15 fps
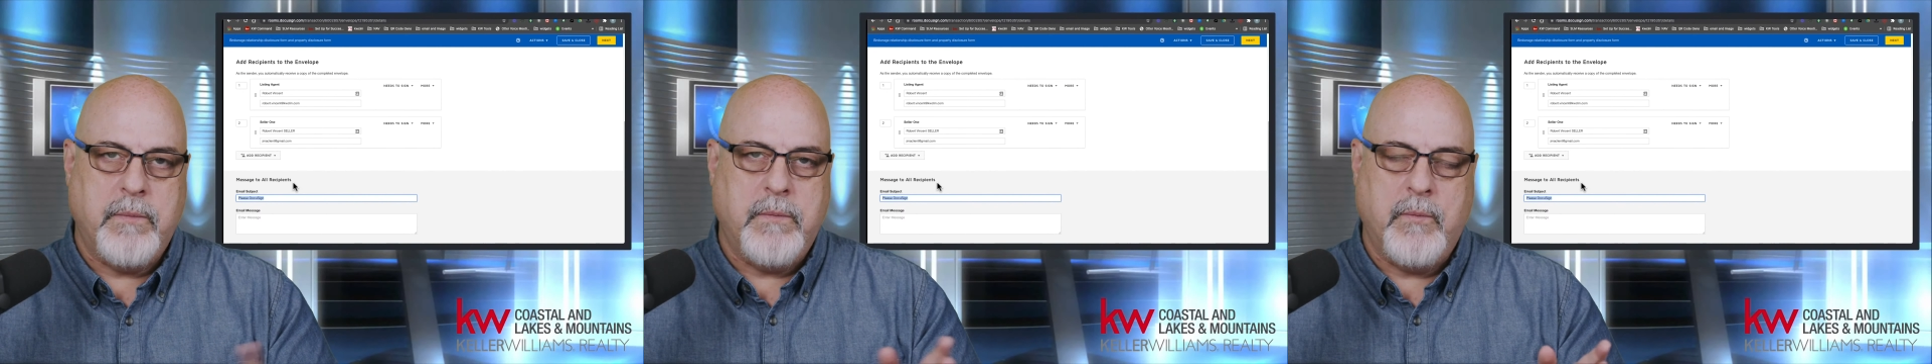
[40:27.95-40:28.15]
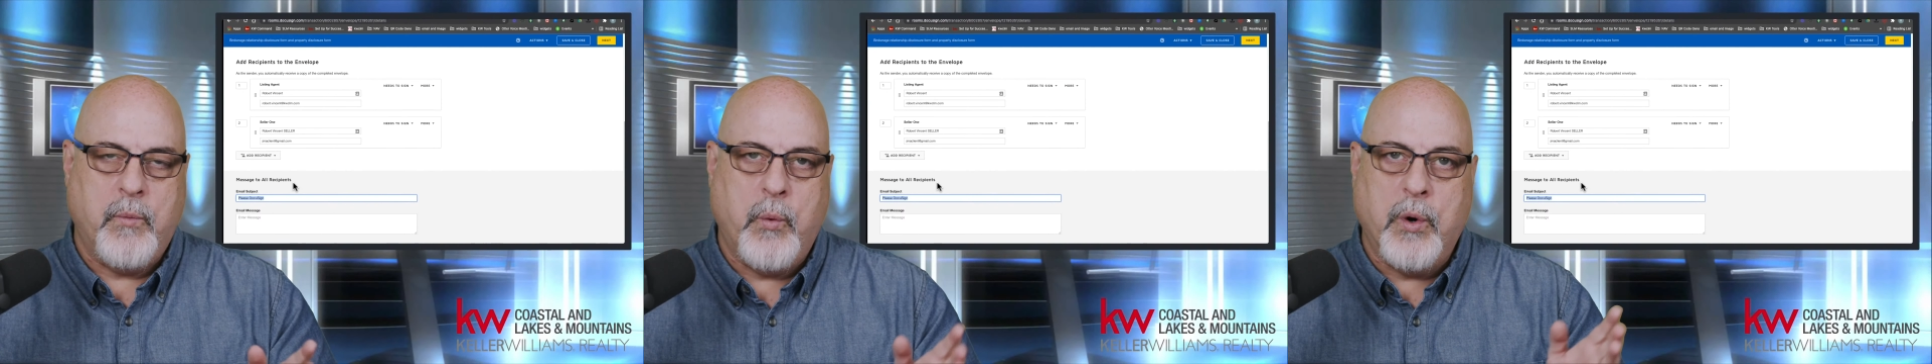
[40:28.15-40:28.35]

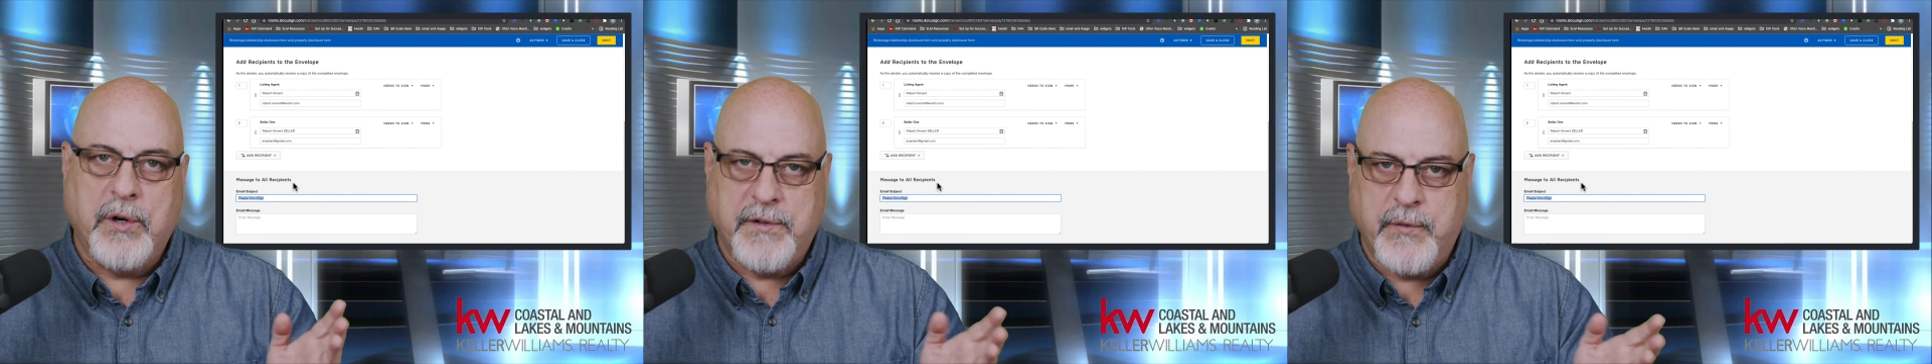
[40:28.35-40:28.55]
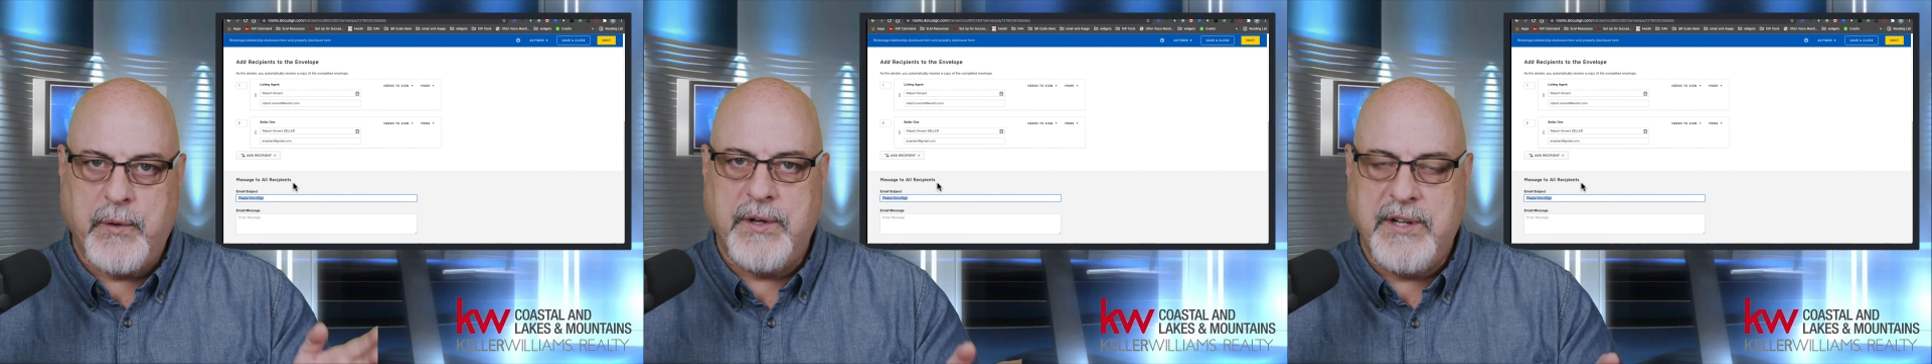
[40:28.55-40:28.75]

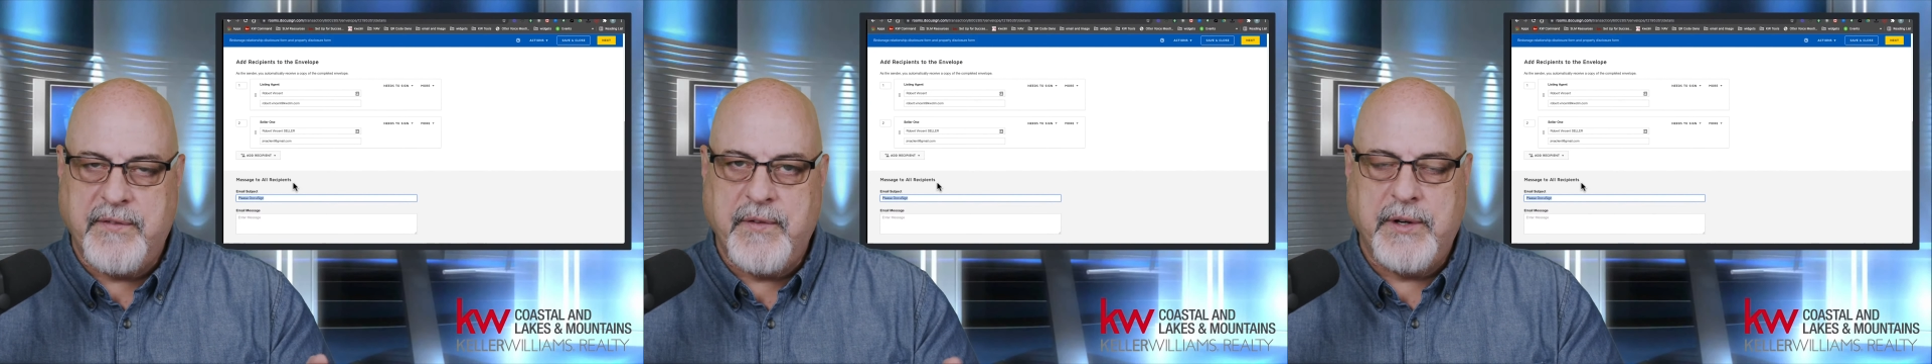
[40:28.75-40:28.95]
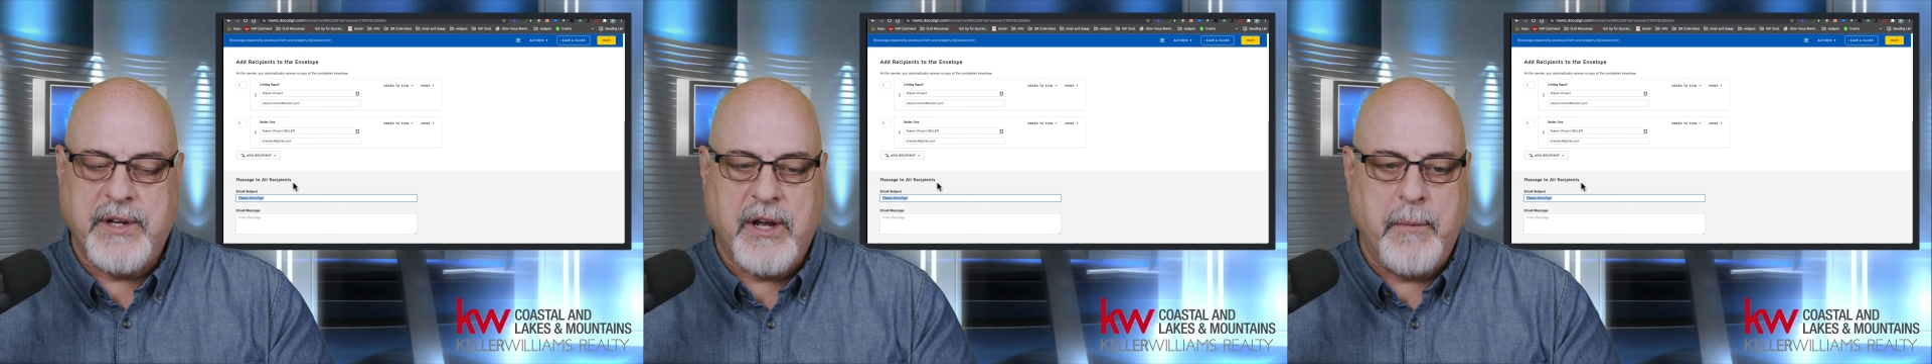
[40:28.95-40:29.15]
worked for a
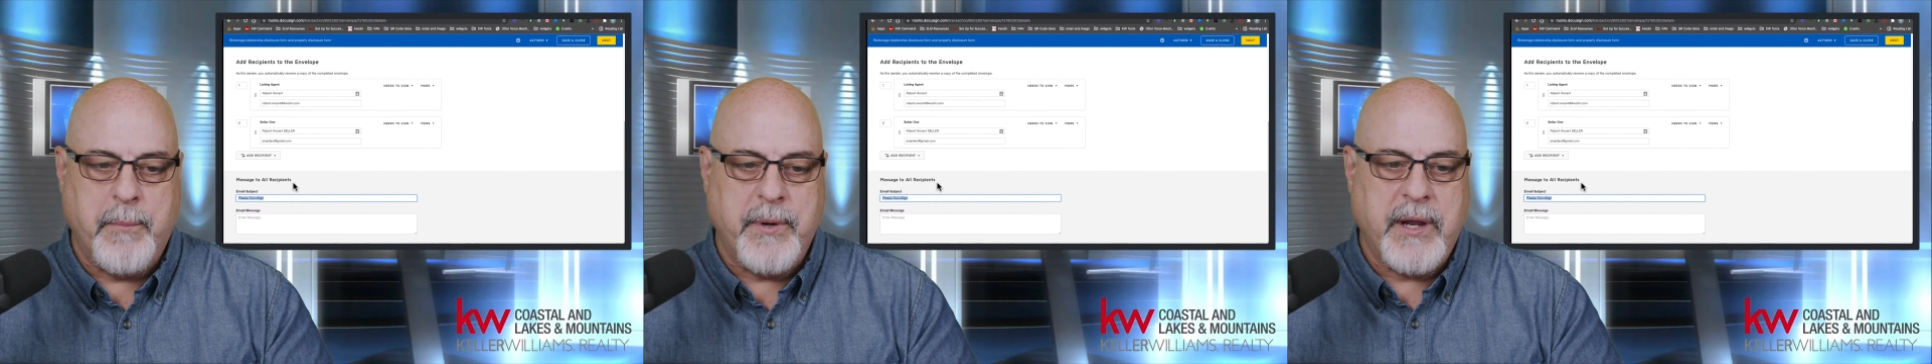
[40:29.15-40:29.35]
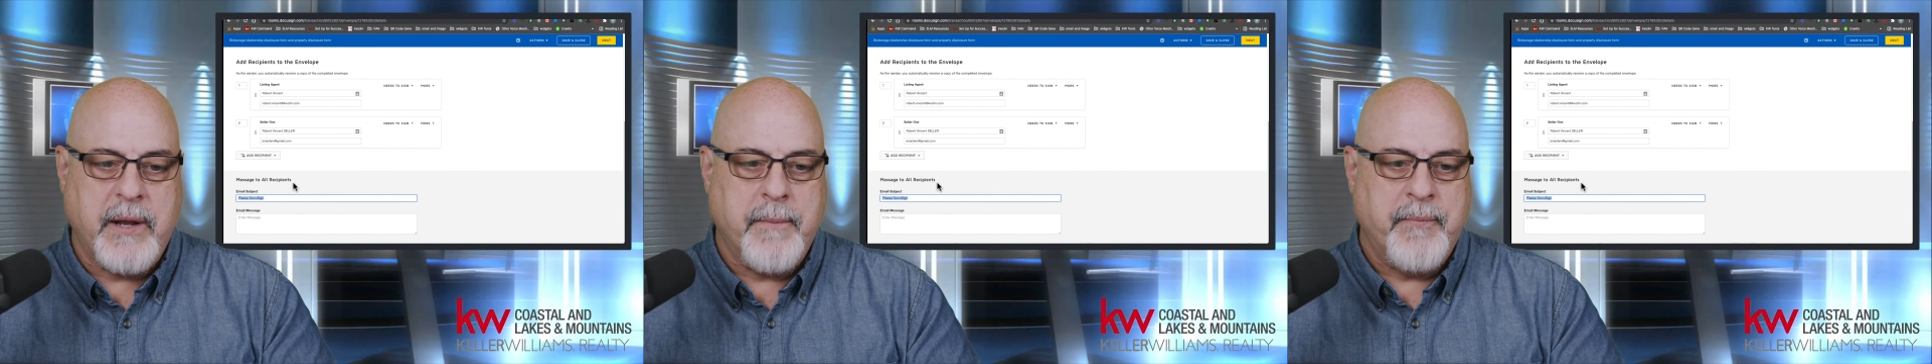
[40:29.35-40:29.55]
different
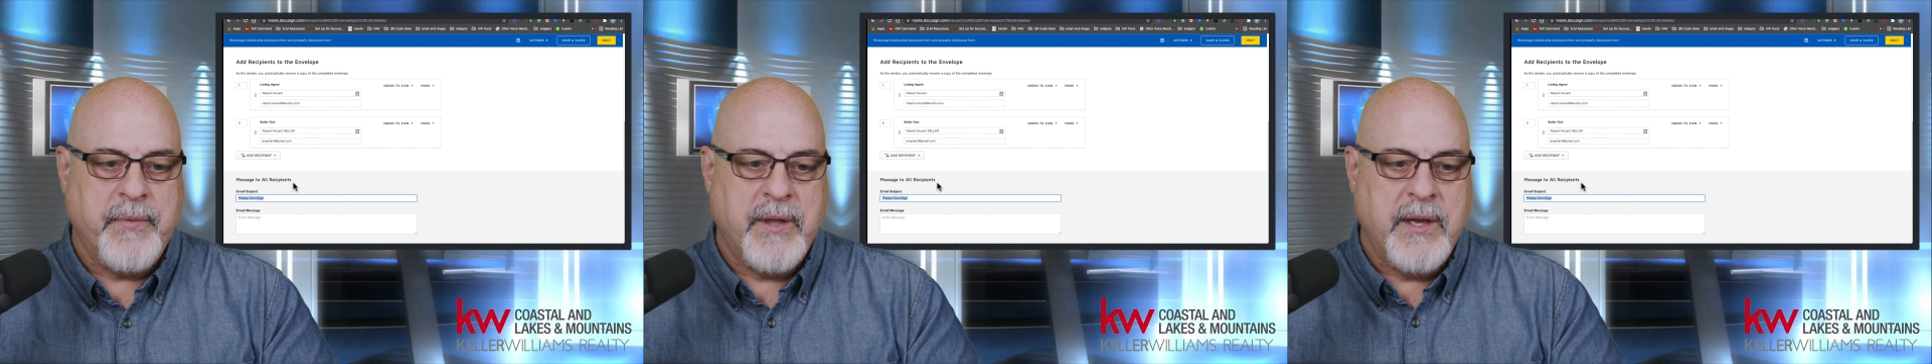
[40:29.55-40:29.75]
company,